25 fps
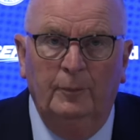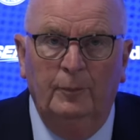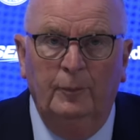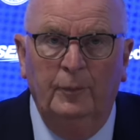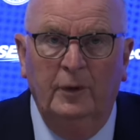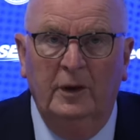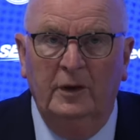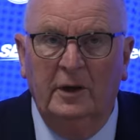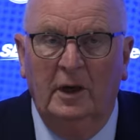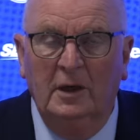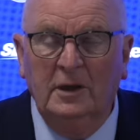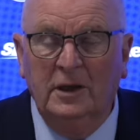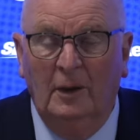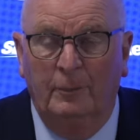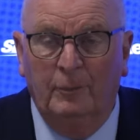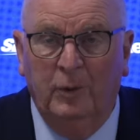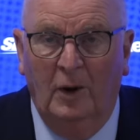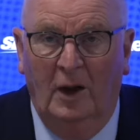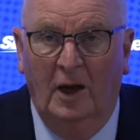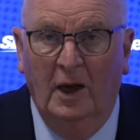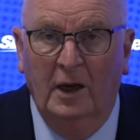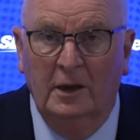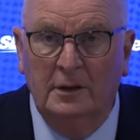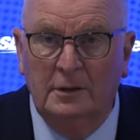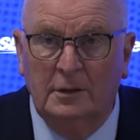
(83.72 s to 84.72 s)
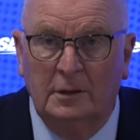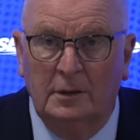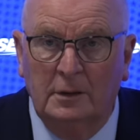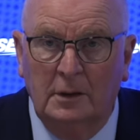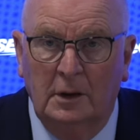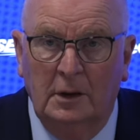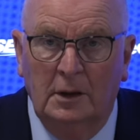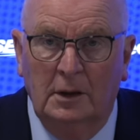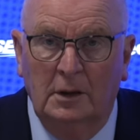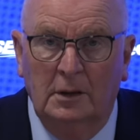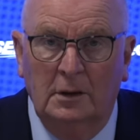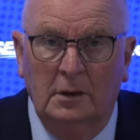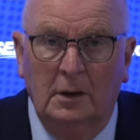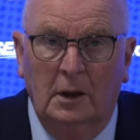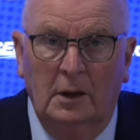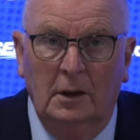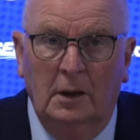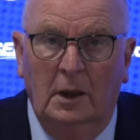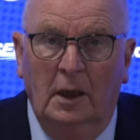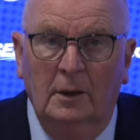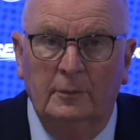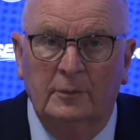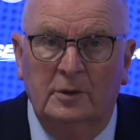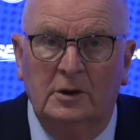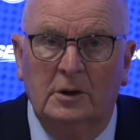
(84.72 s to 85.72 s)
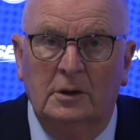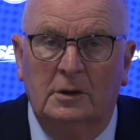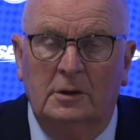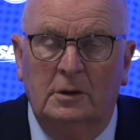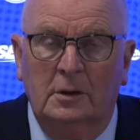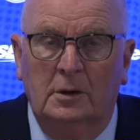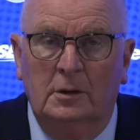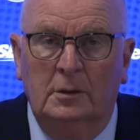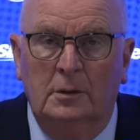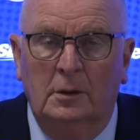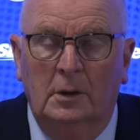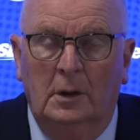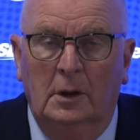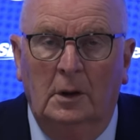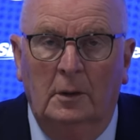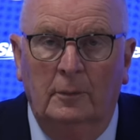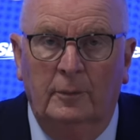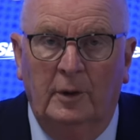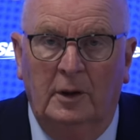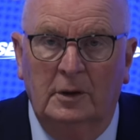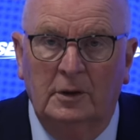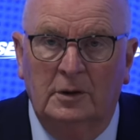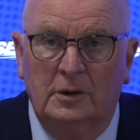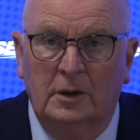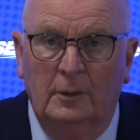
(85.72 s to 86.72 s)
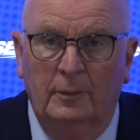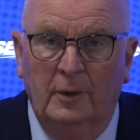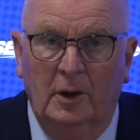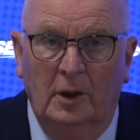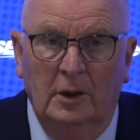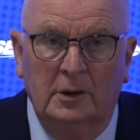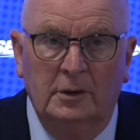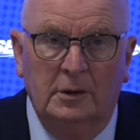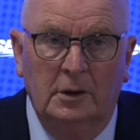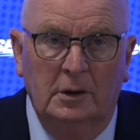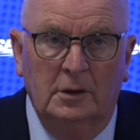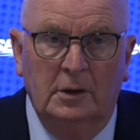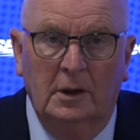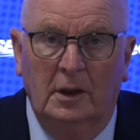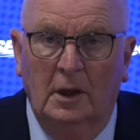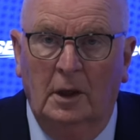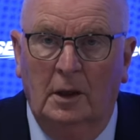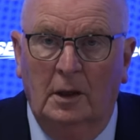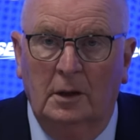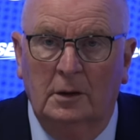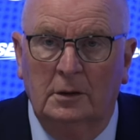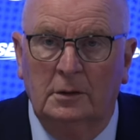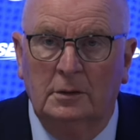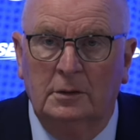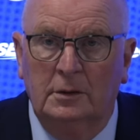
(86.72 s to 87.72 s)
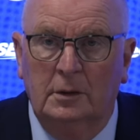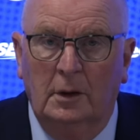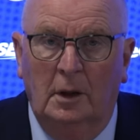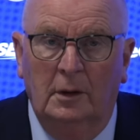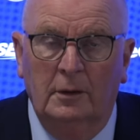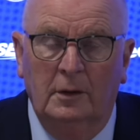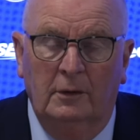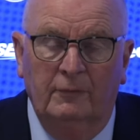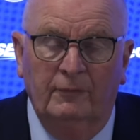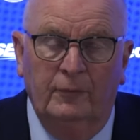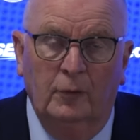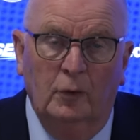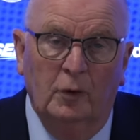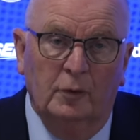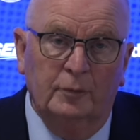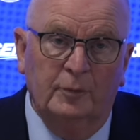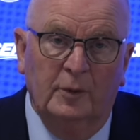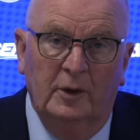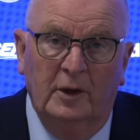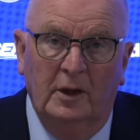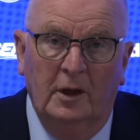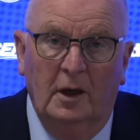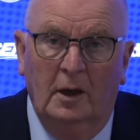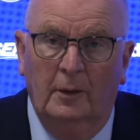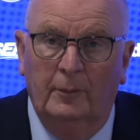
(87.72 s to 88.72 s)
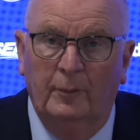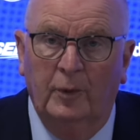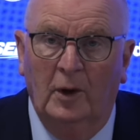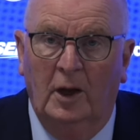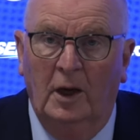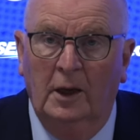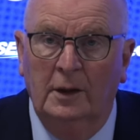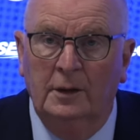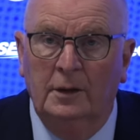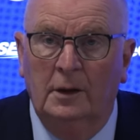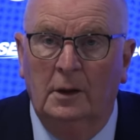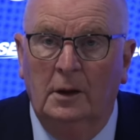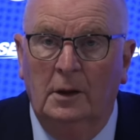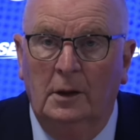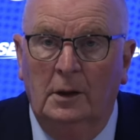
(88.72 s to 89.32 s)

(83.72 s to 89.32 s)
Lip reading: There is a plan. I'm here to bring stability to that and enforcement of that plan.